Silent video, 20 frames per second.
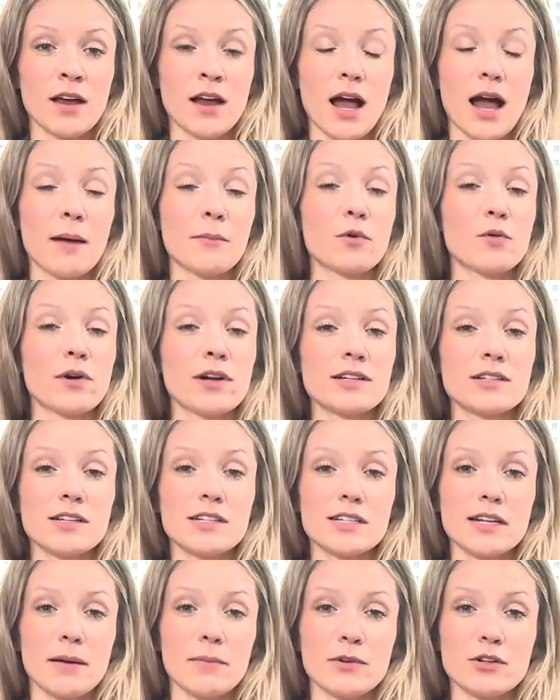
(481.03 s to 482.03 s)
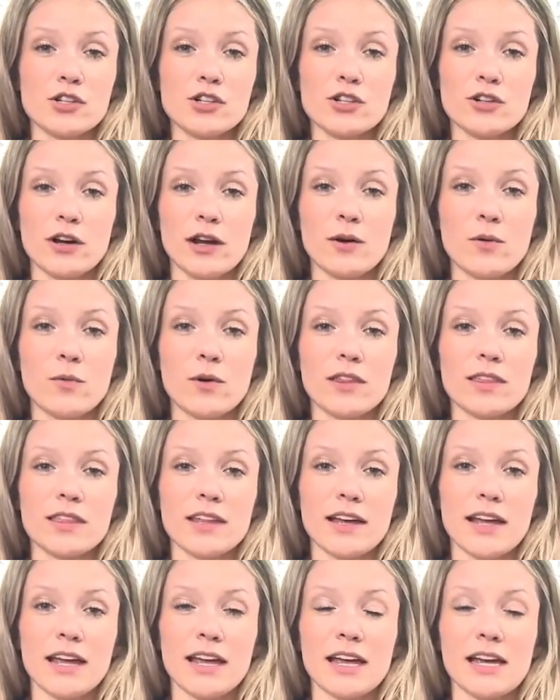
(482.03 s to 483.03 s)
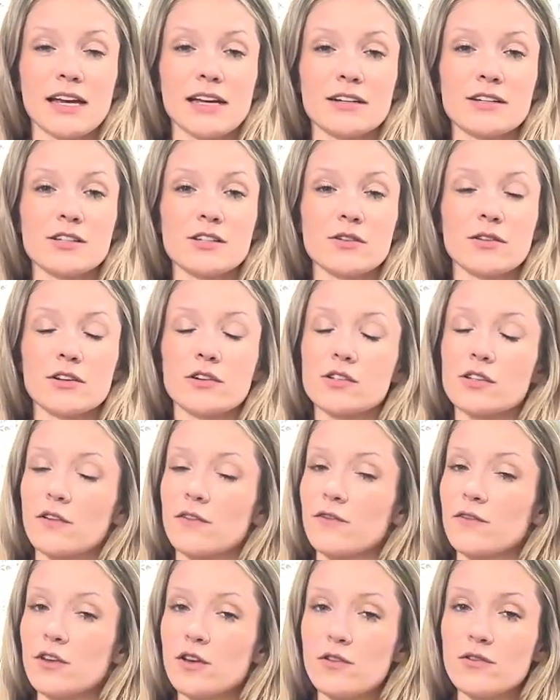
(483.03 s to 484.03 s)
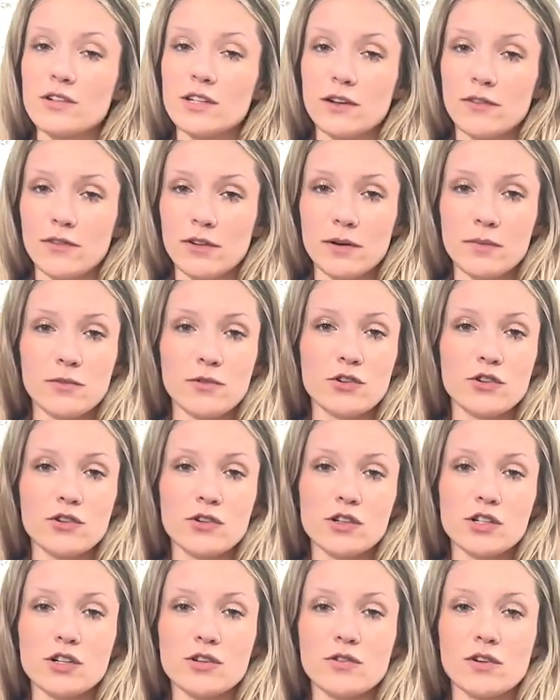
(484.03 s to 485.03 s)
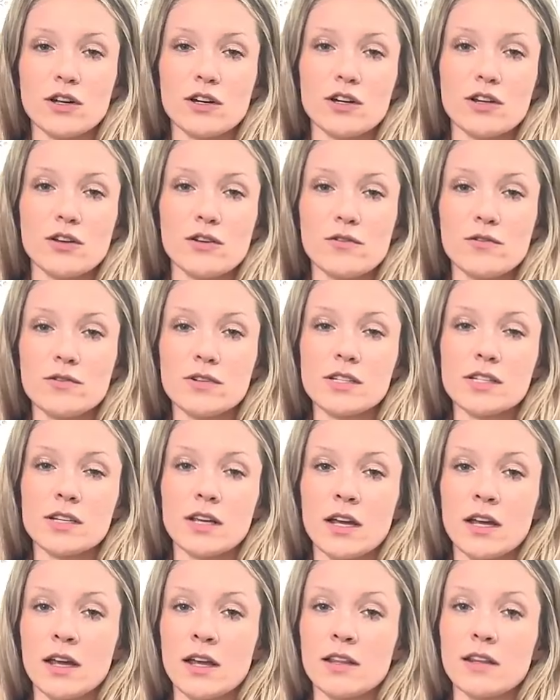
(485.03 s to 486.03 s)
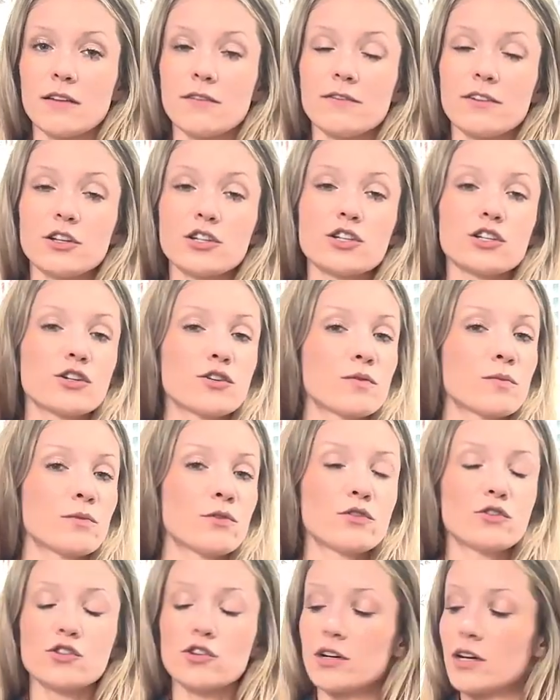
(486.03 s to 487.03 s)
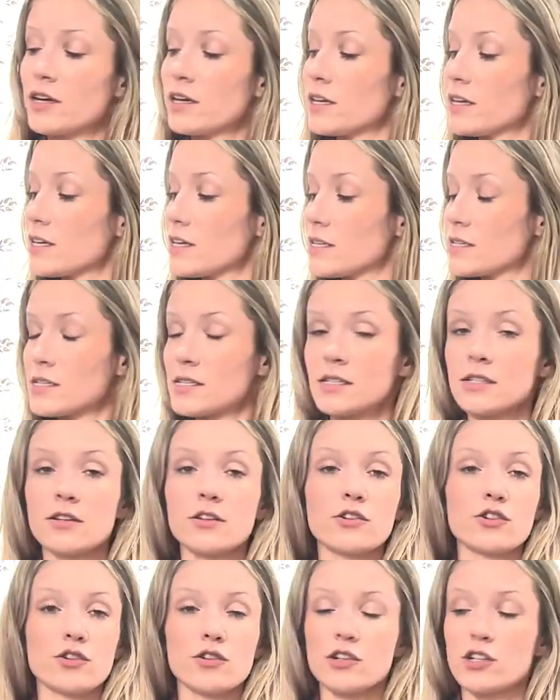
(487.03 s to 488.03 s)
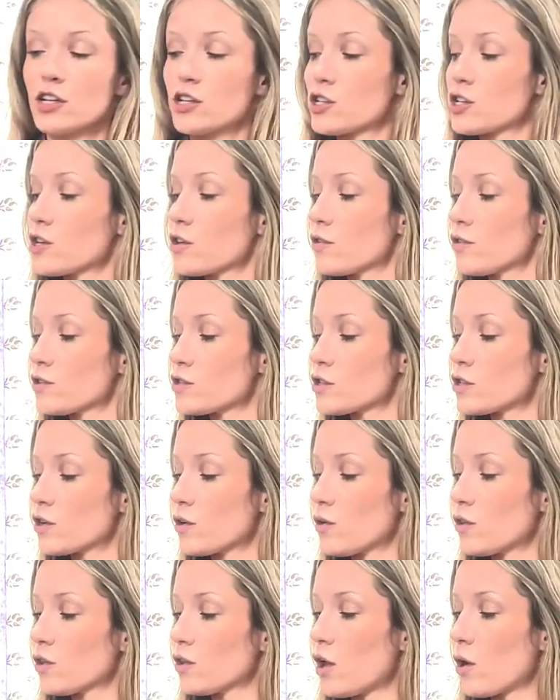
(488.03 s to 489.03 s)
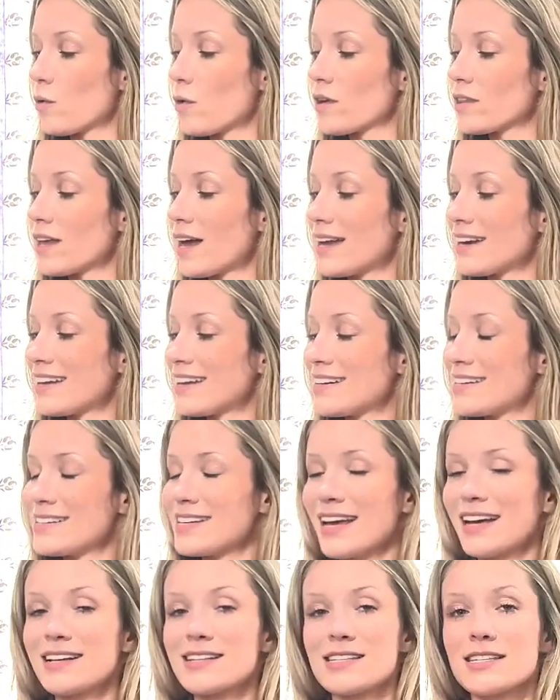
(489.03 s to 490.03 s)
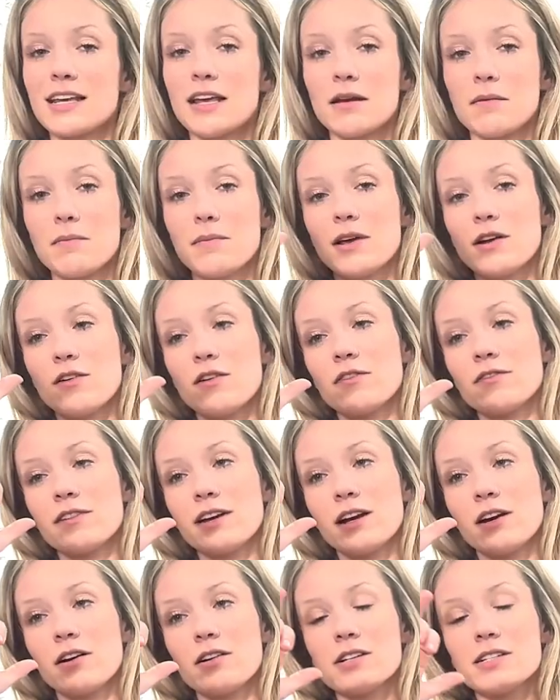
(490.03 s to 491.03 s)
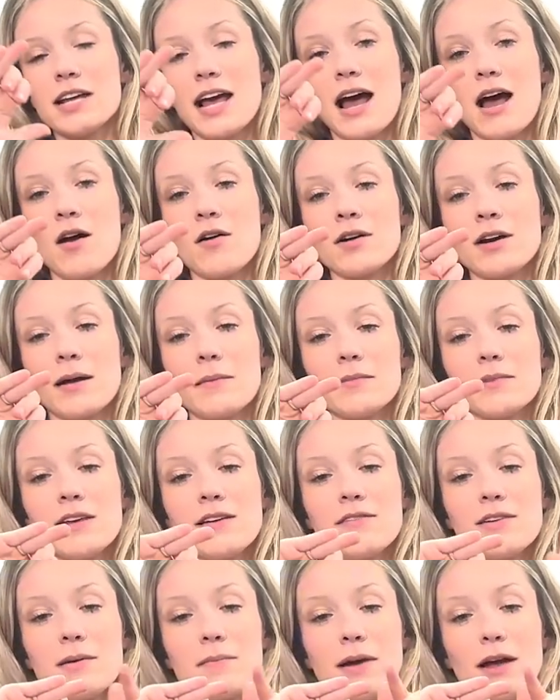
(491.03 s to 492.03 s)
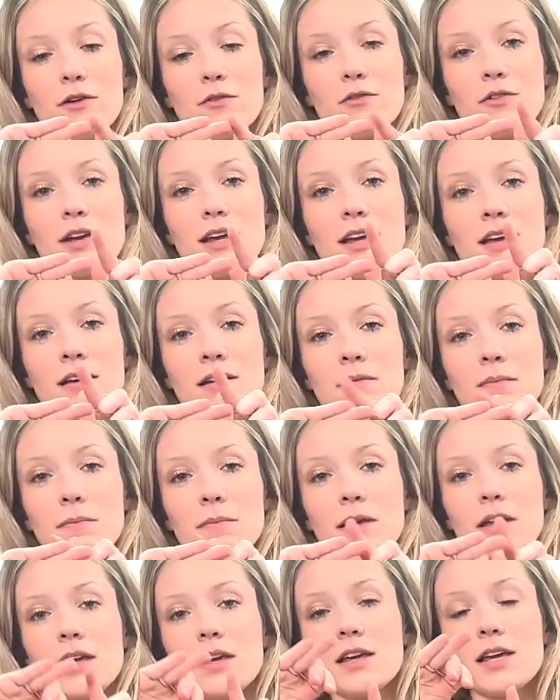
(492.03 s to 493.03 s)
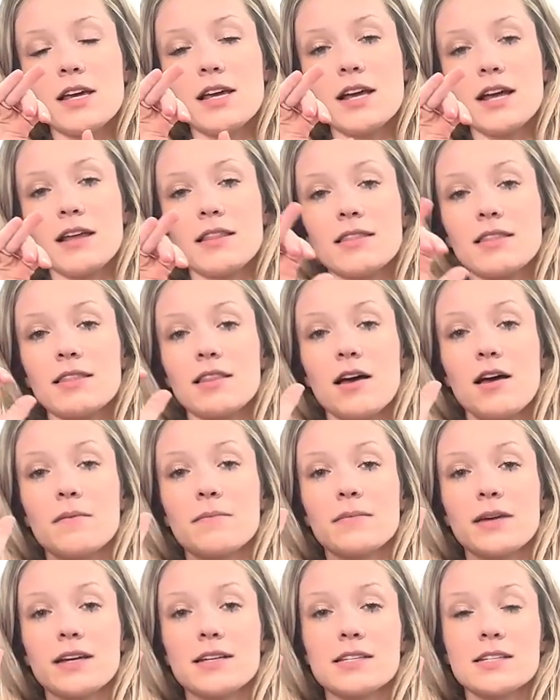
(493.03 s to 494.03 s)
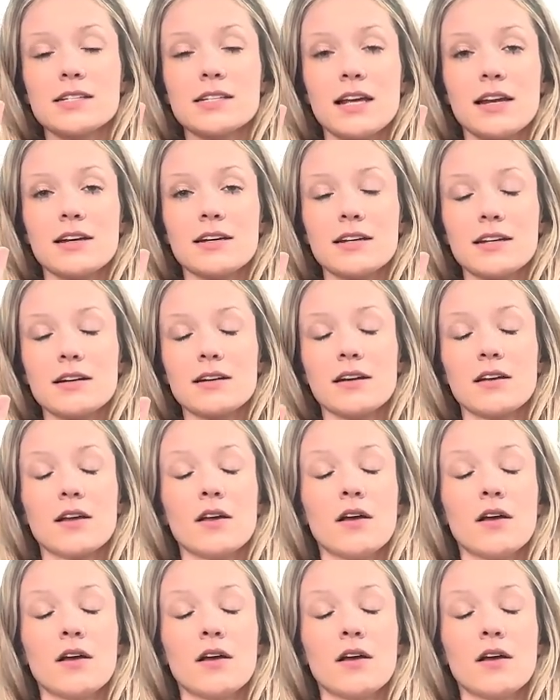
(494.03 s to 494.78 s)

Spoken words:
I'm going to demonstrate with the hand. So there's a few different mudras you can use. The Vishnu mudra is the traditional, so you'll lower that index and middle finger down. I'm leaving my ring, pinky, and thumb extended.